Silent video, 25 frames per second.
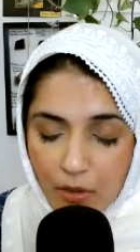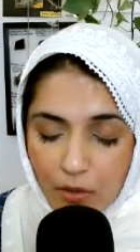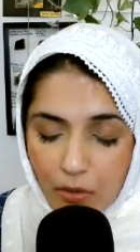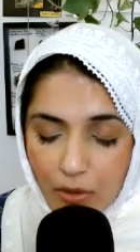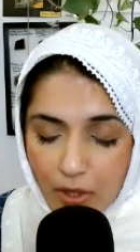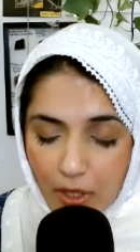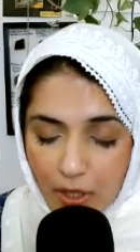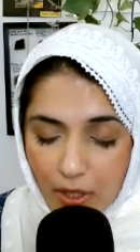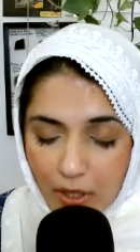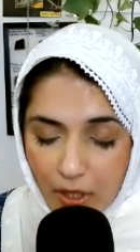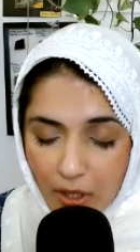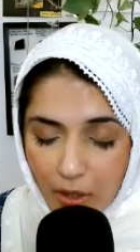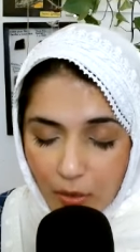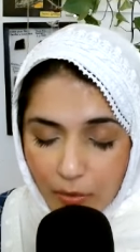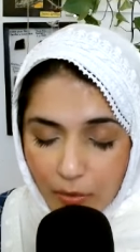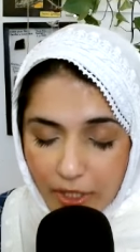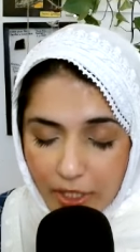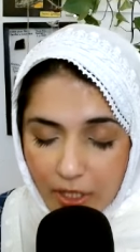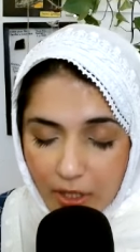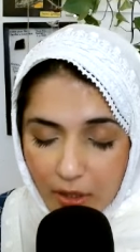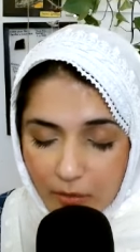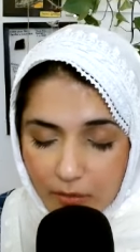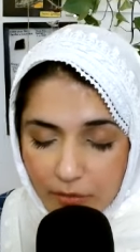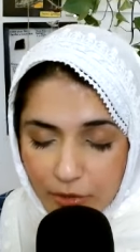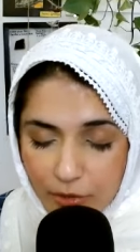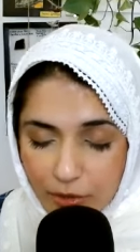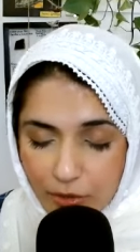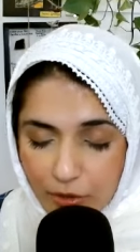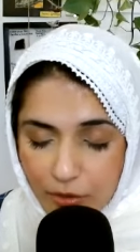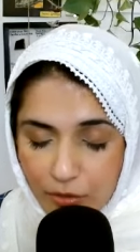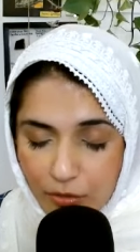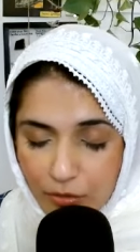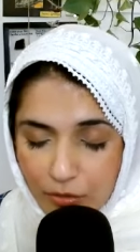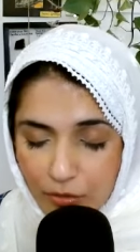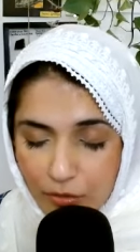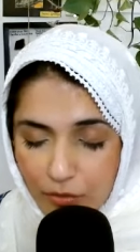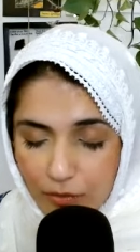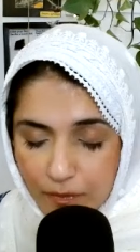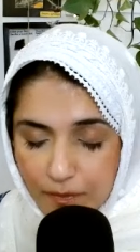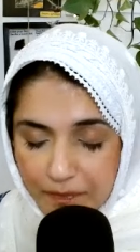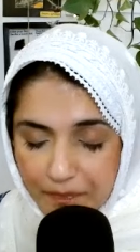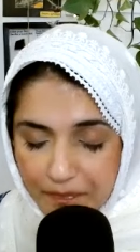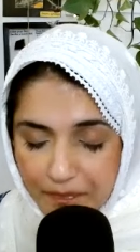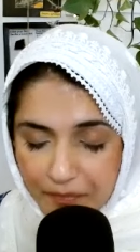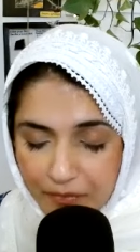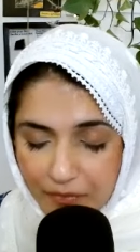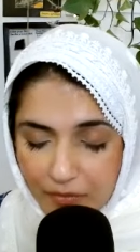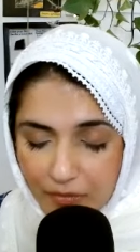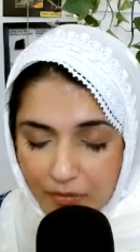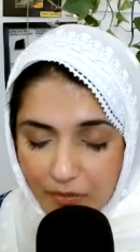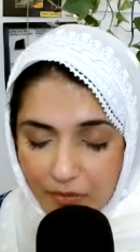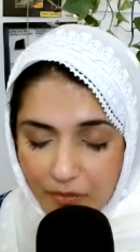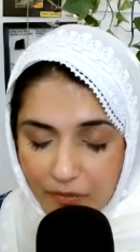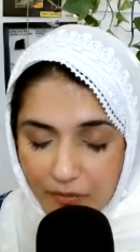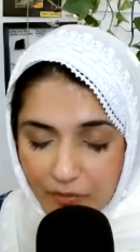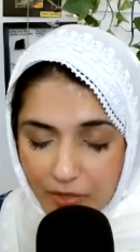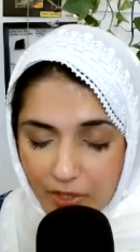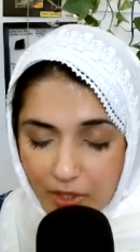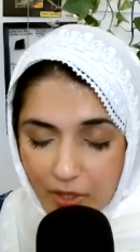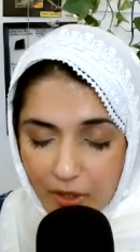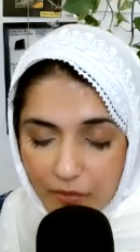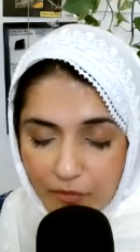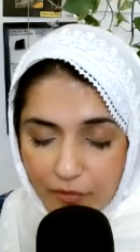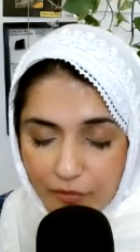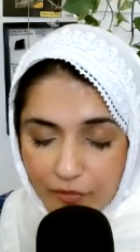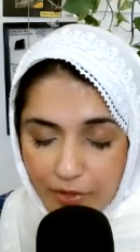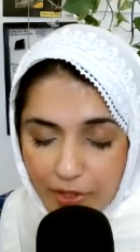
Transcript: O Allah, we come to you with our